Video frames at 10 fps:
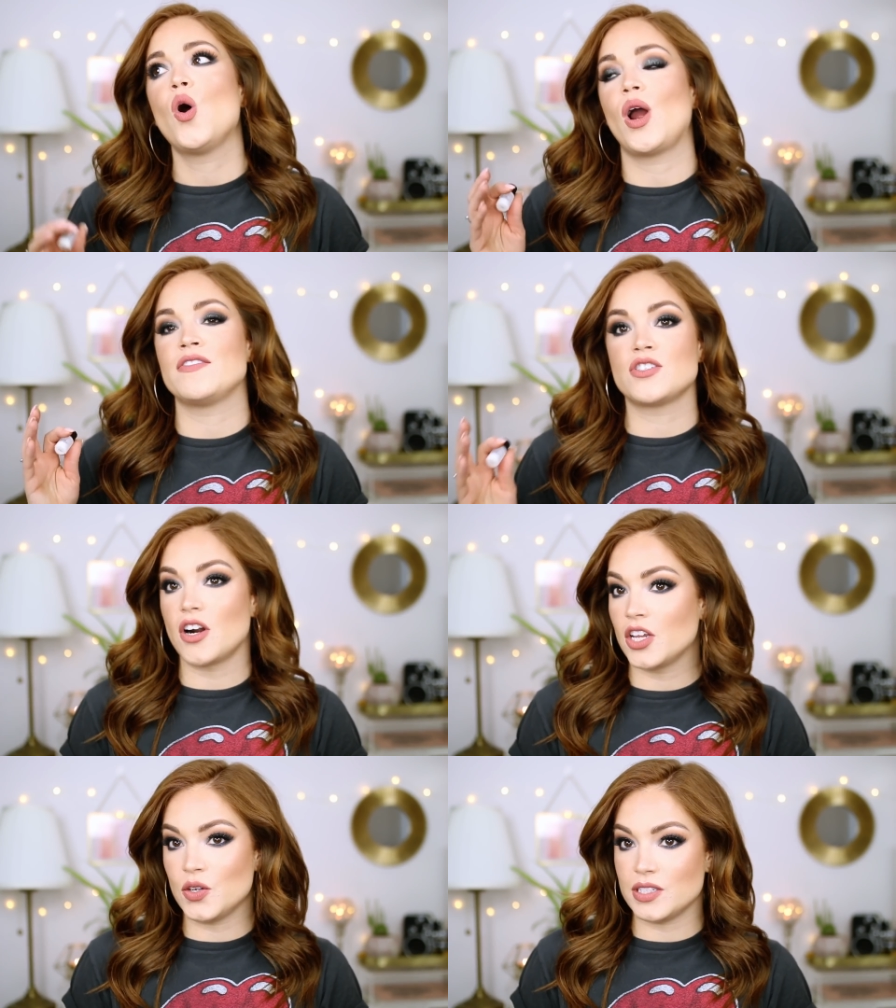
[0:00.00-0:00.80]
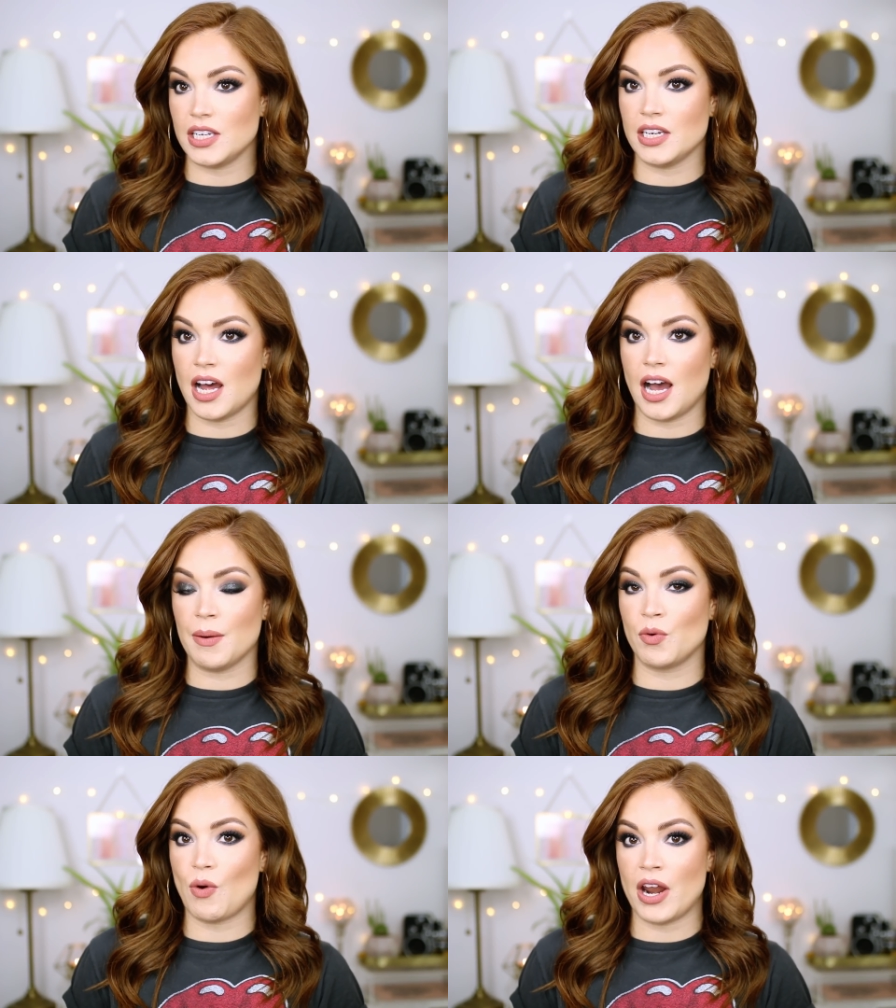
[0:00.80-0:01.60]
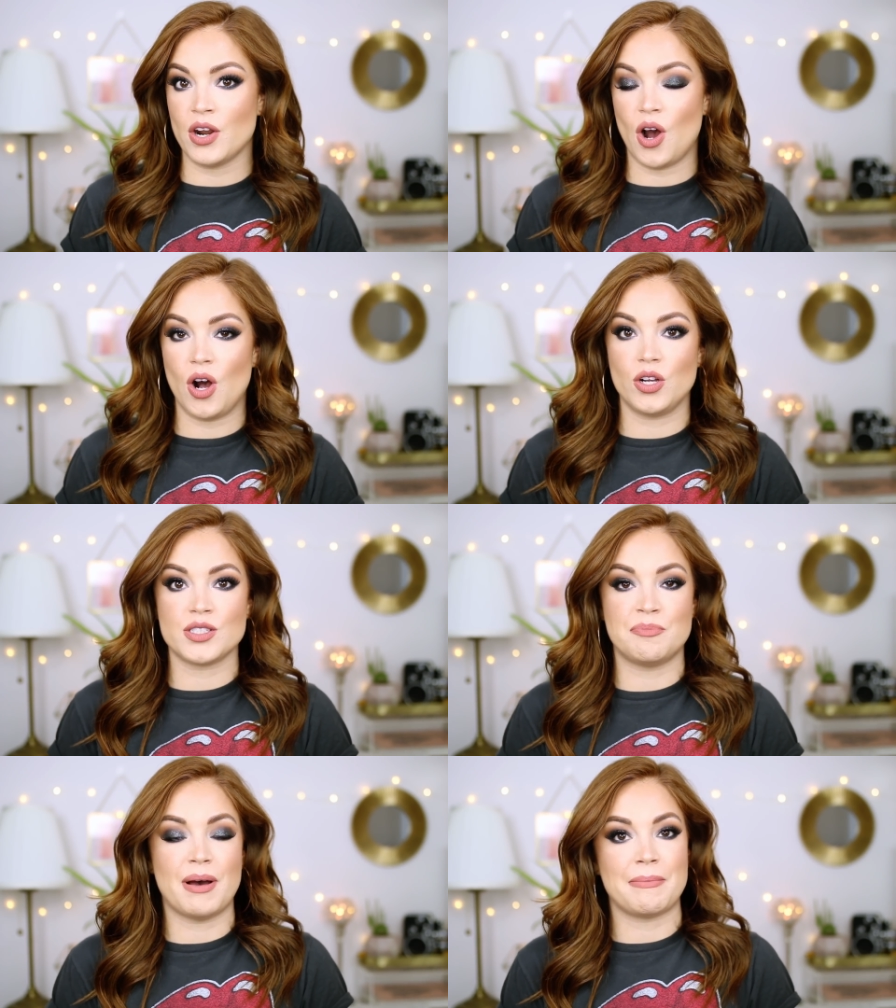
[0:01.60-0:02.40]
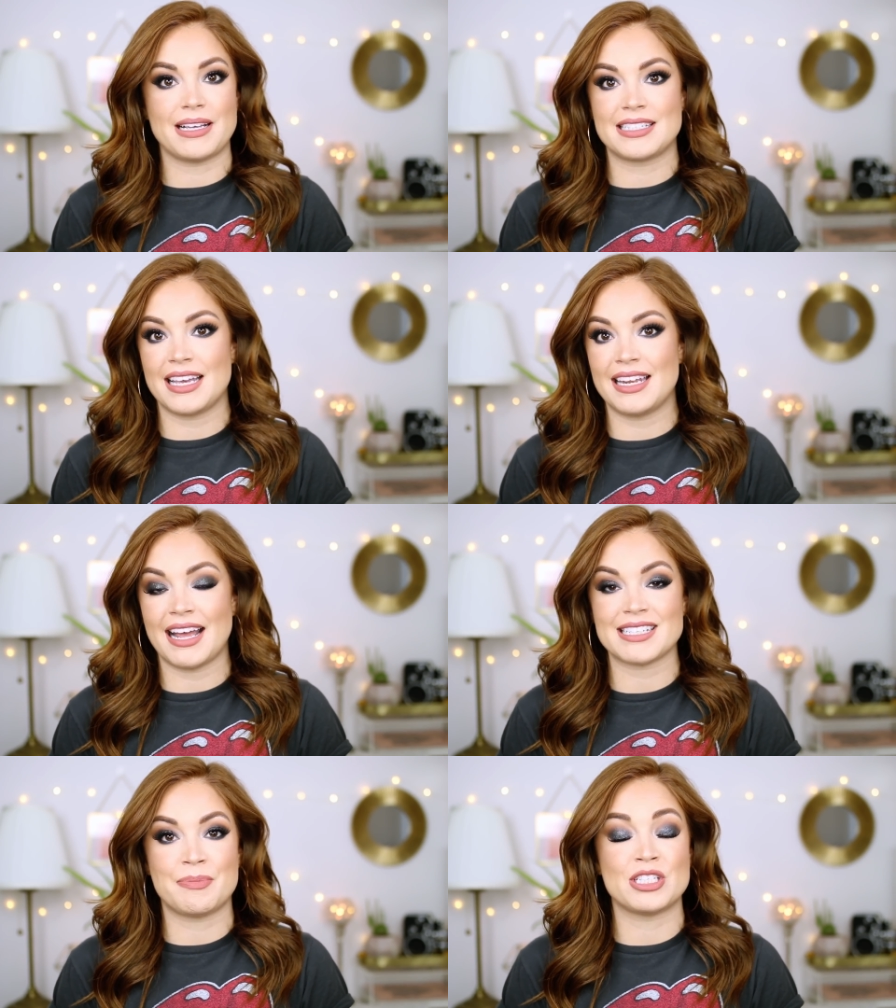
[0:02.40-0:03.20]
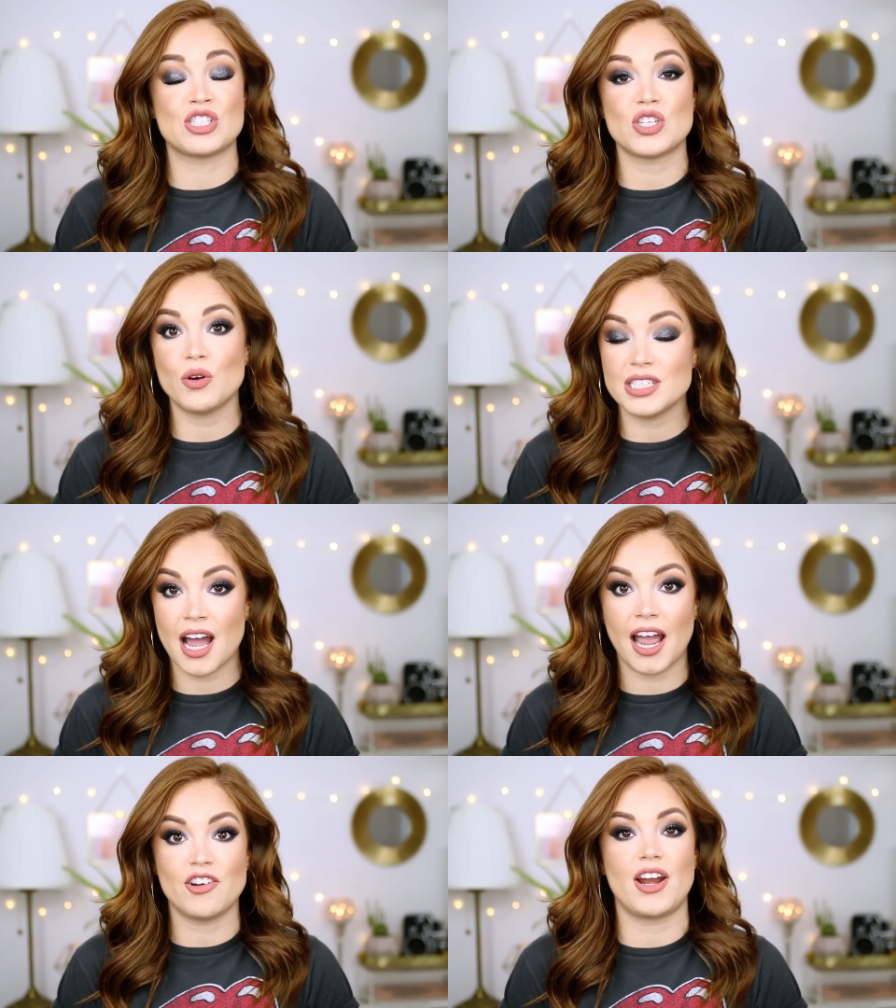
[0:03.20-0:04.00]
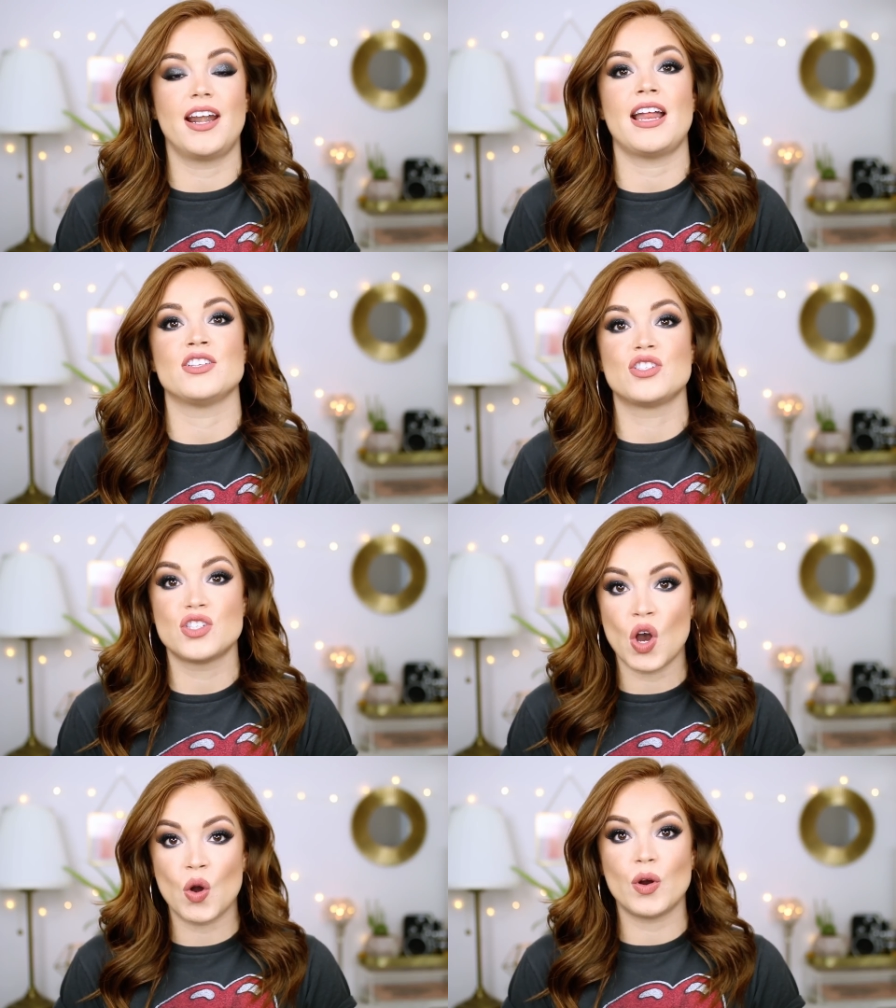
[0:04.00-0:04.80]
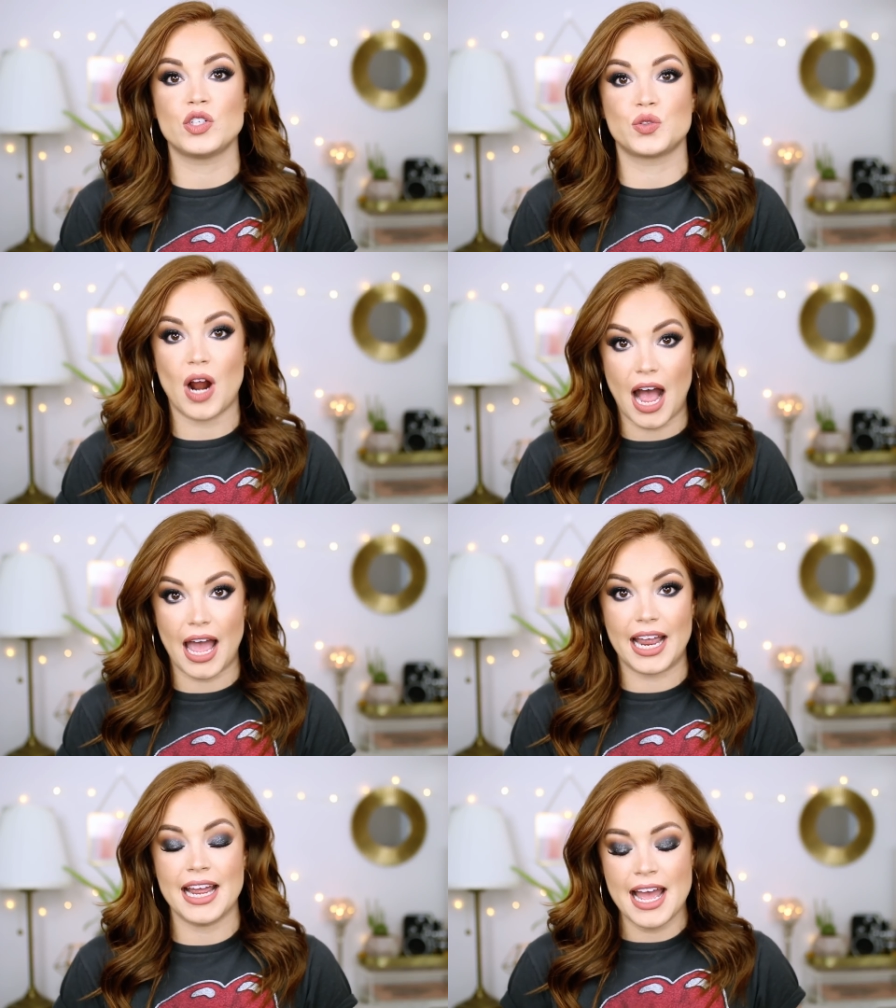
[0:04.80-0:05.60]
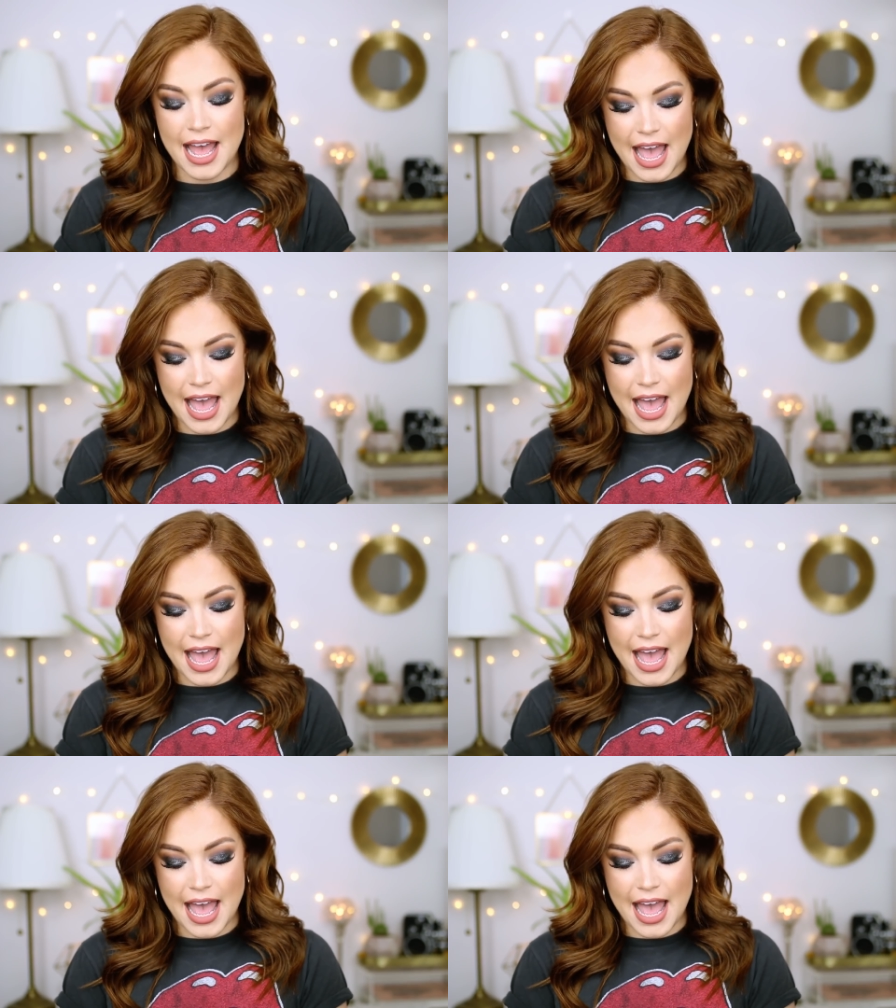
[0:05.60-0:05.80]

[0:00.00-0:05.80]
or I've started using um, retinols, but my skin has been so dehydrated and so dry.